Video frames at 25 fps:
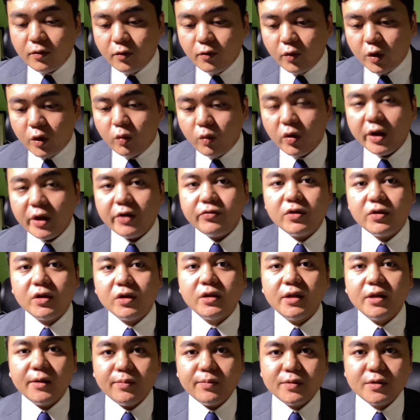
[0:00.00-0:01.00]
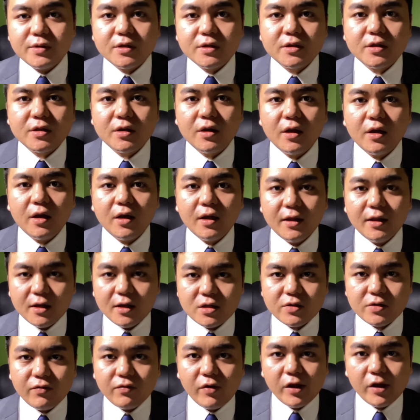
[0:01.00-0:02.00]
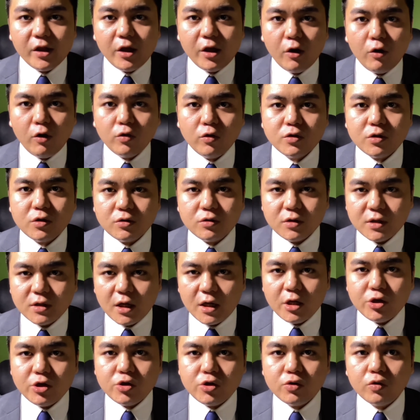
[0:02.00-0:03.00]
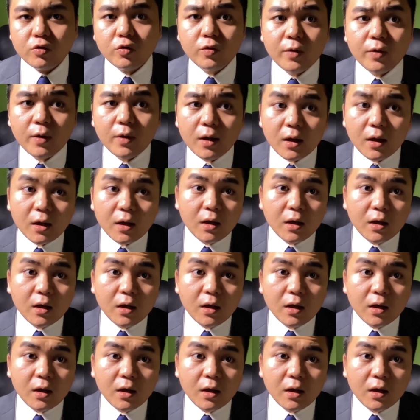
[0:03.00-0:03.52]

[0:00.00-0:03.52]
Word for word: with one of the tips in this video, so stay tuned